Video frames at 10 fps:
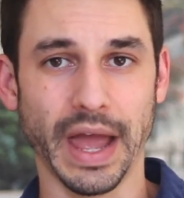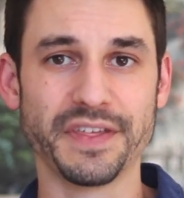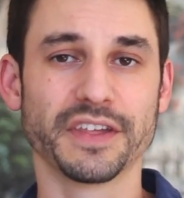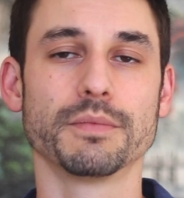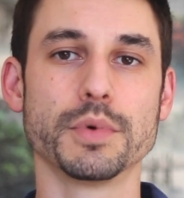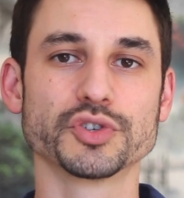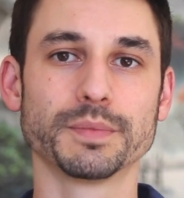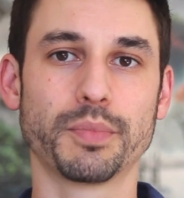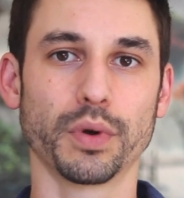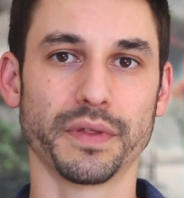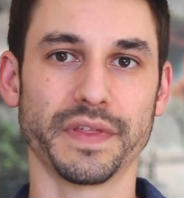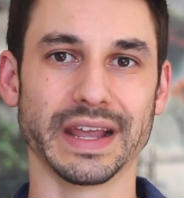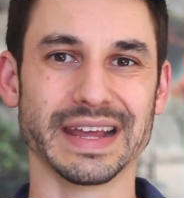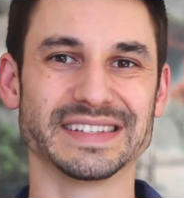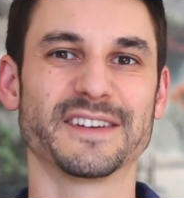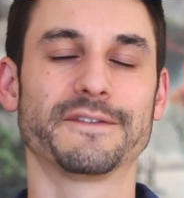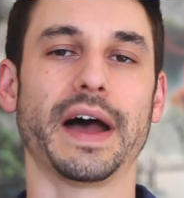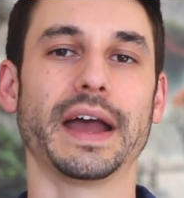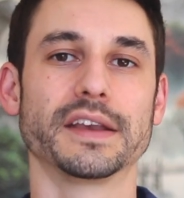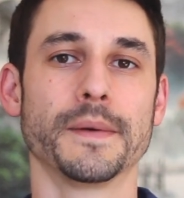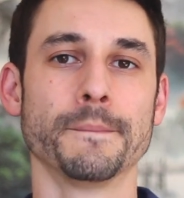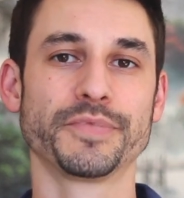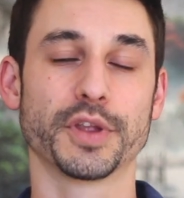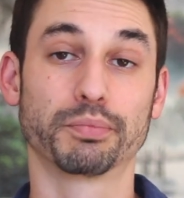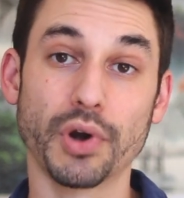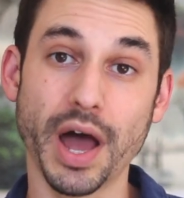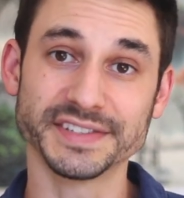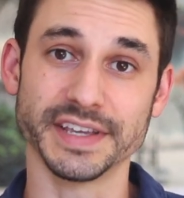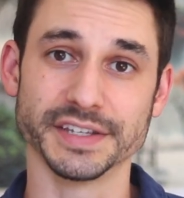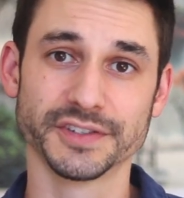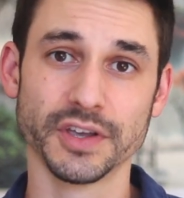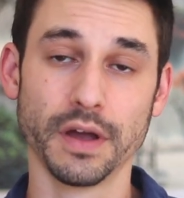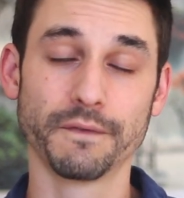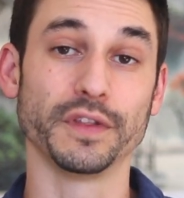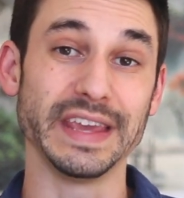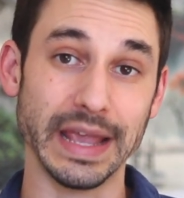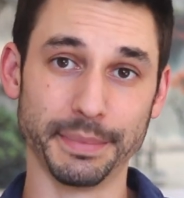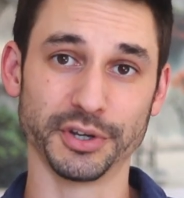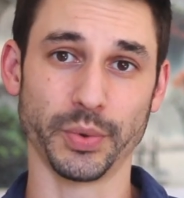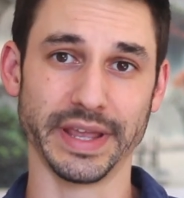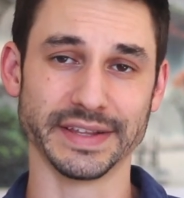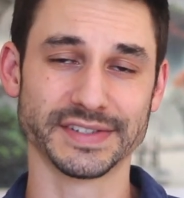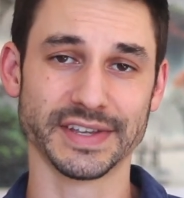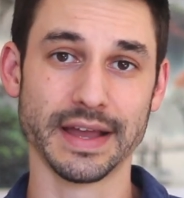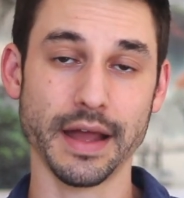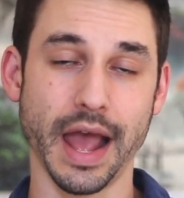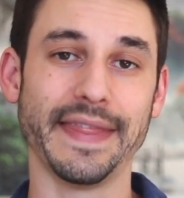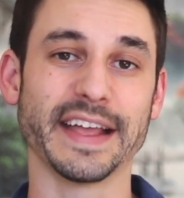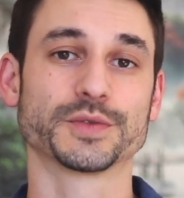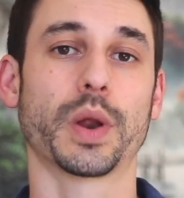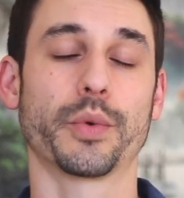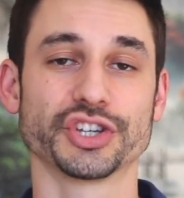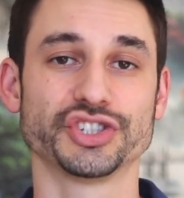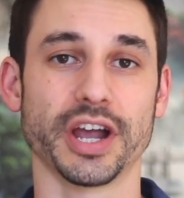I think the most important thing is to find your process for the in-betweens. And that's what I want to